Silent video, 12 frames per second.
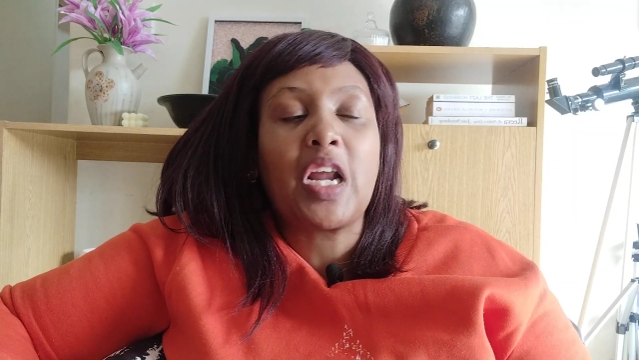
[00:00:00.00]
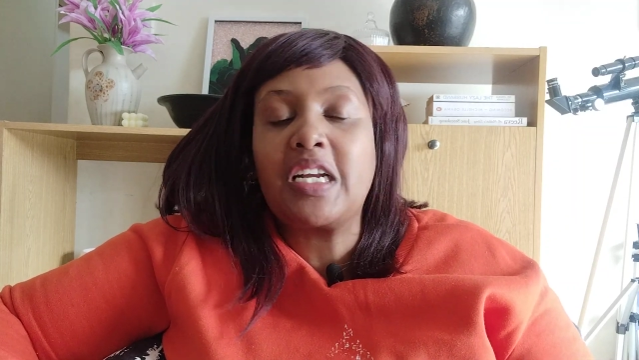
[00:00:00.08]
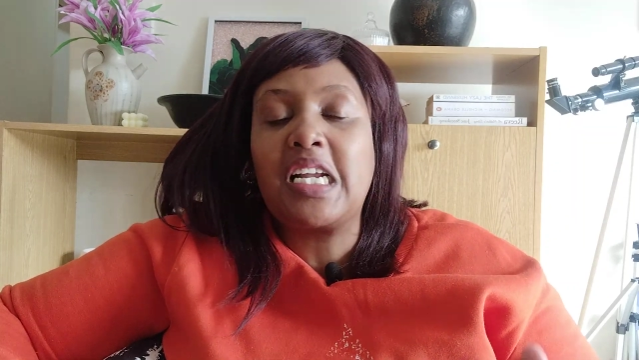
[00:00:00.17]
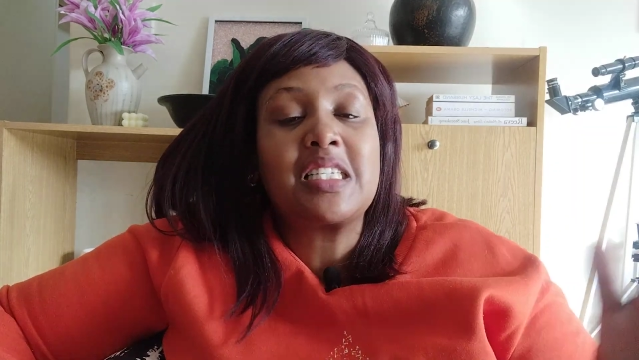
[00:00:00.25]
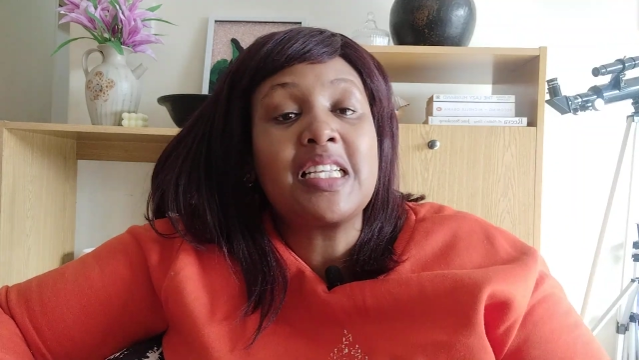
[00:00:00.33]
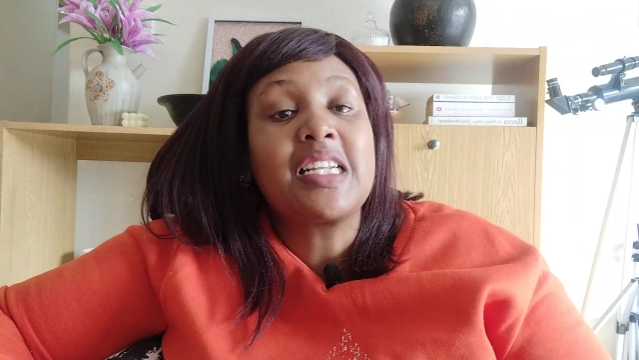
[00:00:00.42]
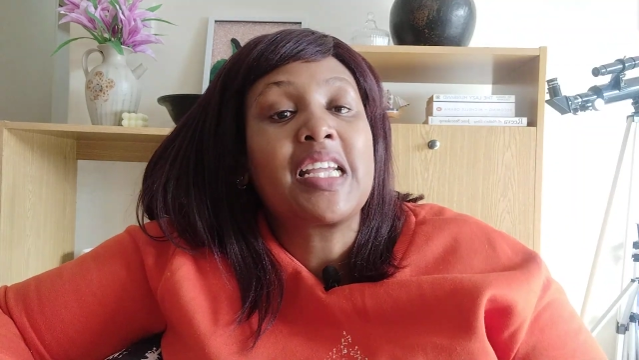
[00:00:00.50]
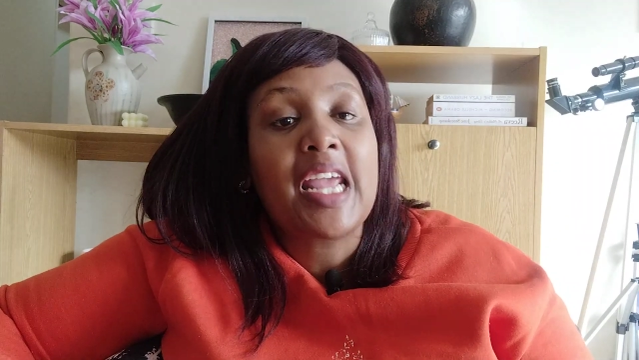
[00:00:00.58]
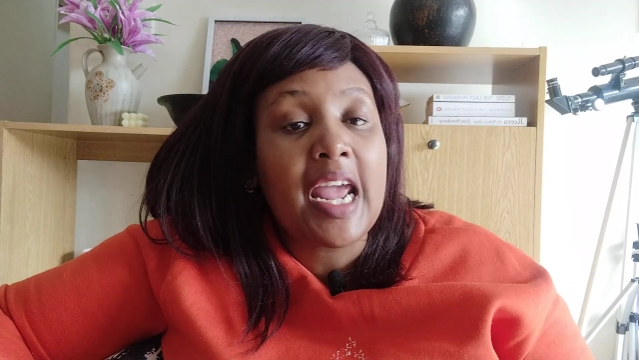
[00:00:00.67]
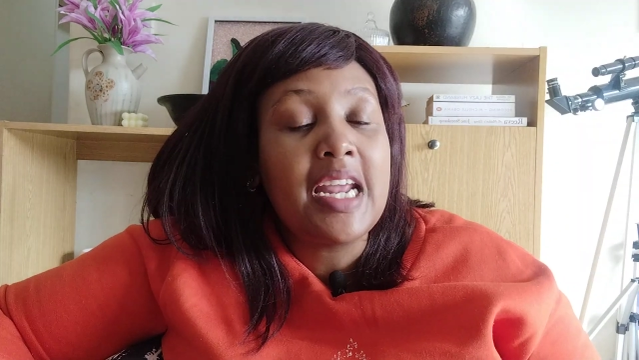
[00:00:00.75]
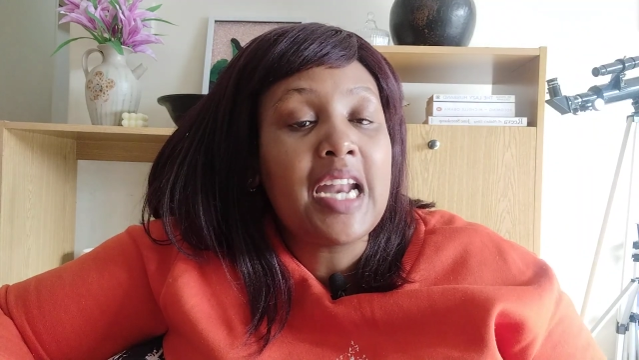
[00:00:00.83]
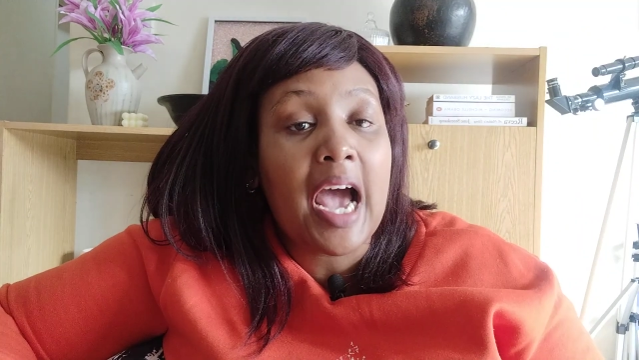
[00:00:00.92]
doesn't
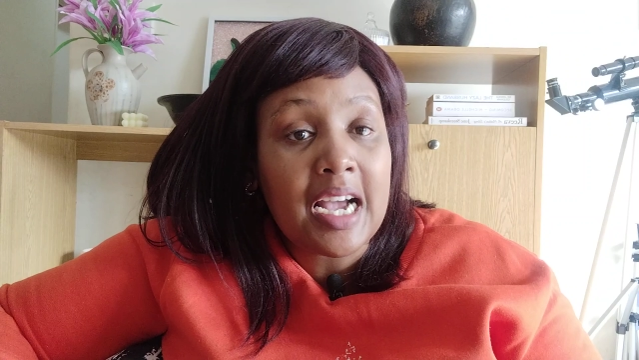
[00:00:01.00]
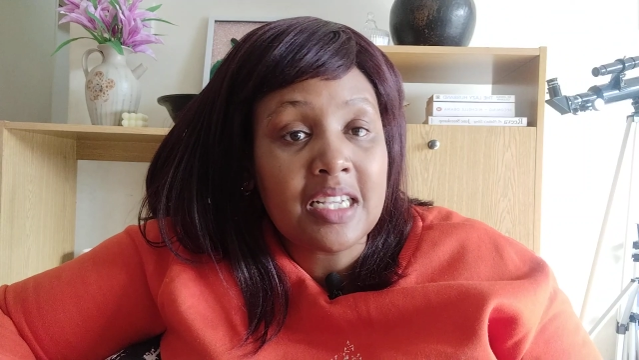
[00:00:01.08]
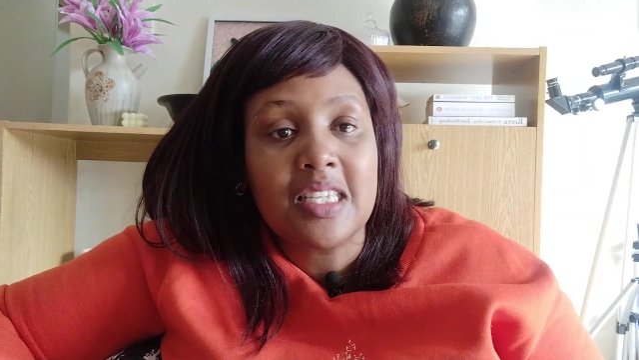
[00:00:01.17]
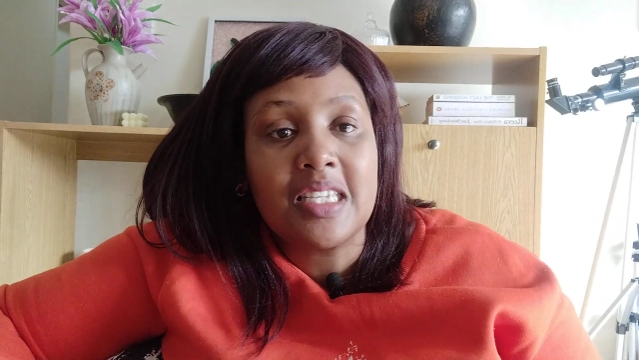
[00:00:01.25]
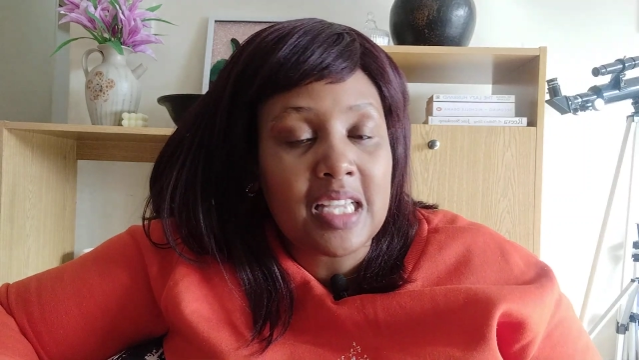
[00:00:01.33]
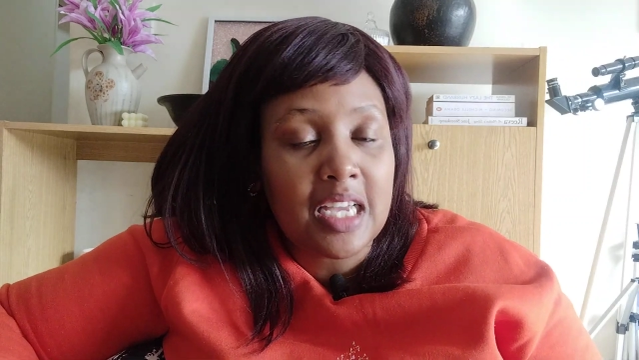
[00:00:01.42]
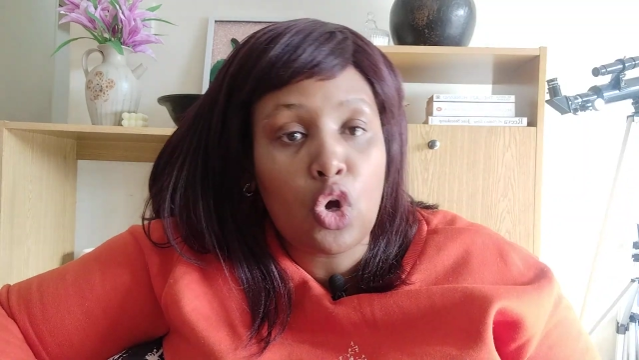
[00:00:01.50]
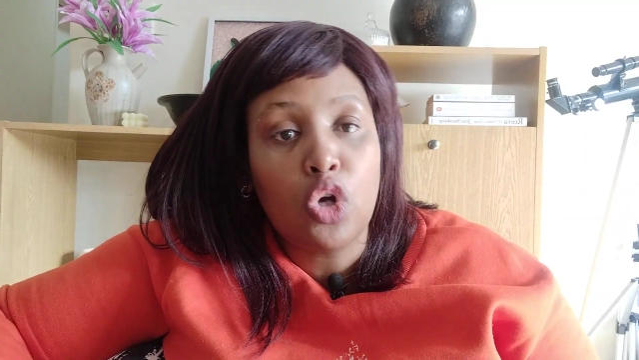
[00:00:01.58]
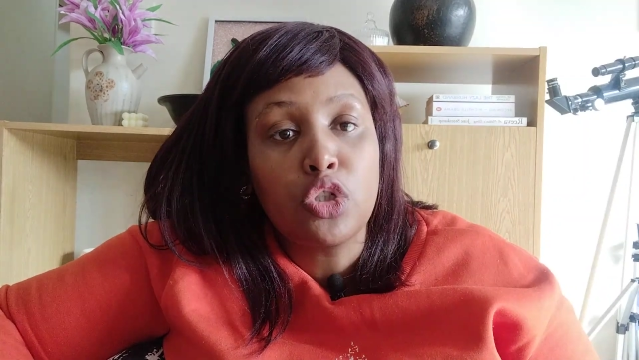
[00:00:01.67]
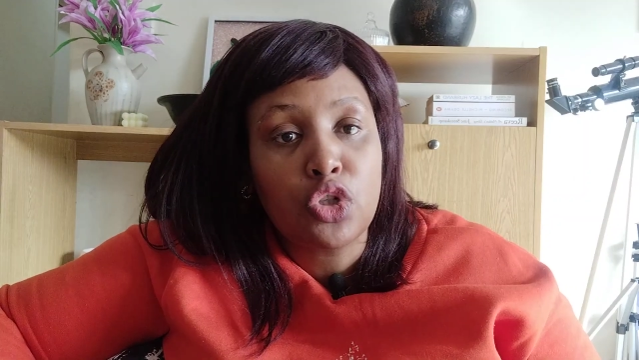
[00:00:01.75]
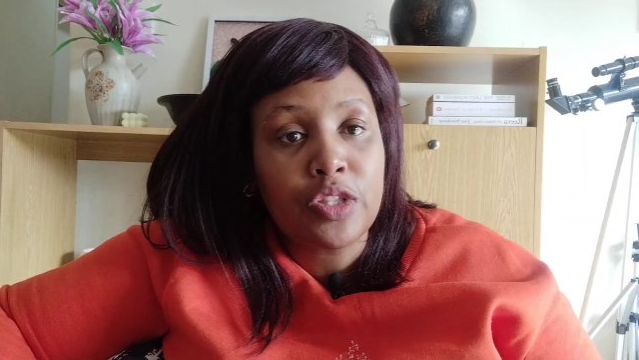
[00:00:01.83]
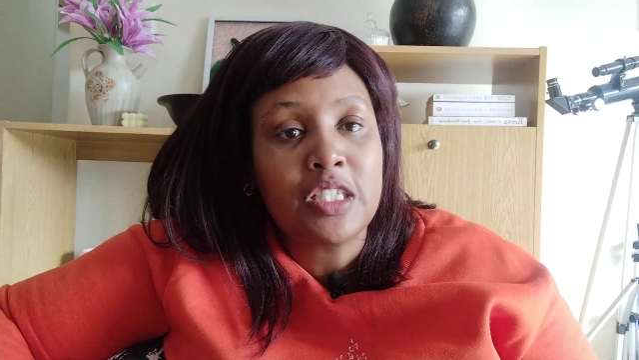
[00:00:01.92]
gain access at
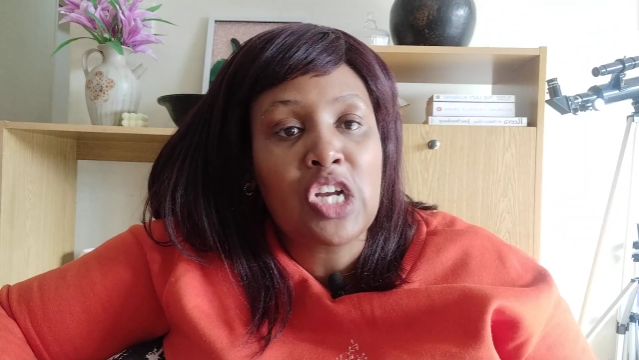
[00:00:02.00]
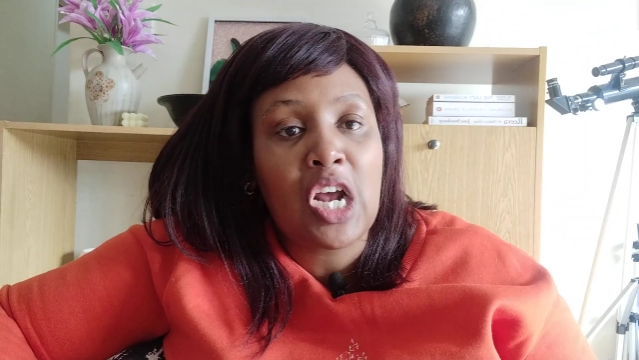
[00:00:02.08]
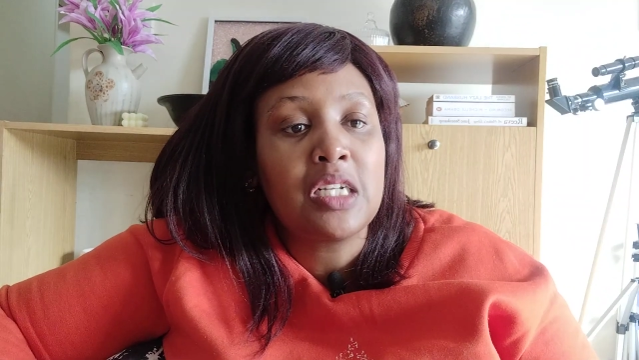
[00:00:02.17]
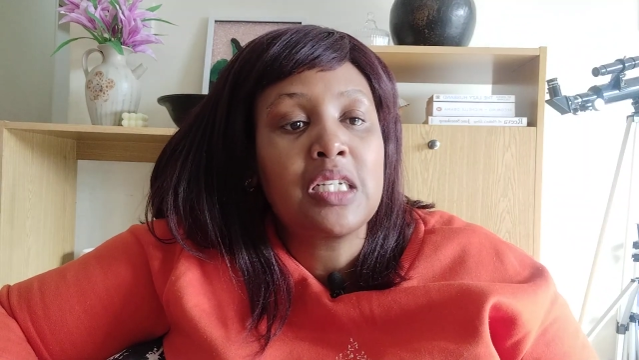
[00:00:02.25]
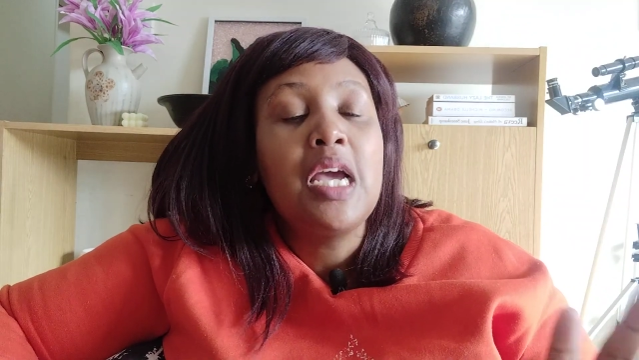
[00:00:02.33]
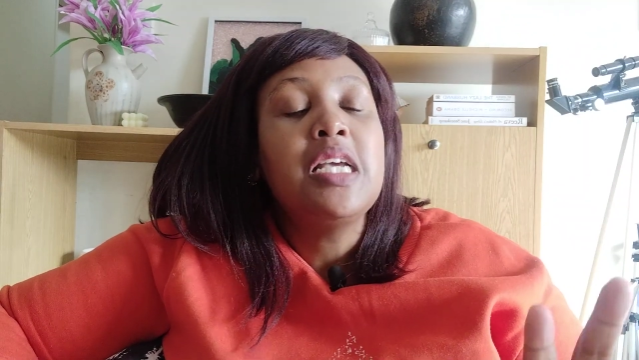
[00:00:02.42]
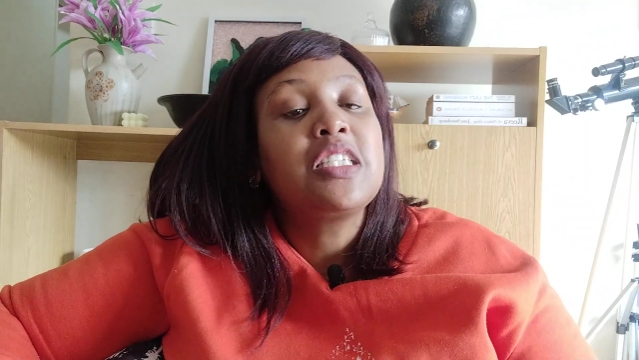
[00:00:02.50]
all to the child,